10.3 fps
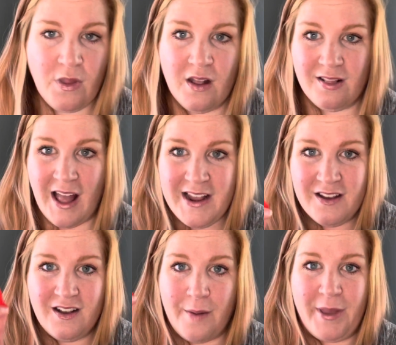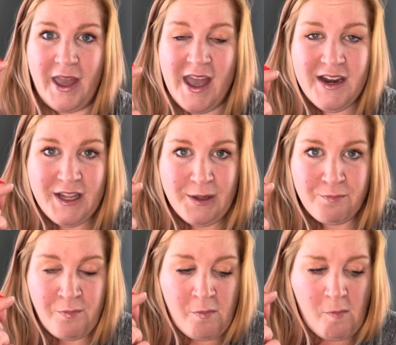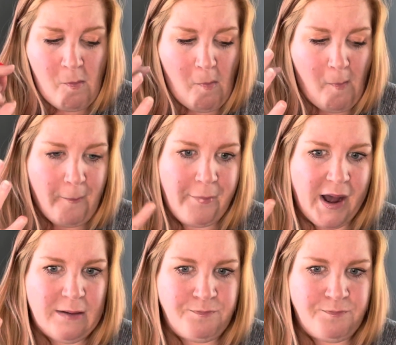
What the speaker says: like gummy candy, but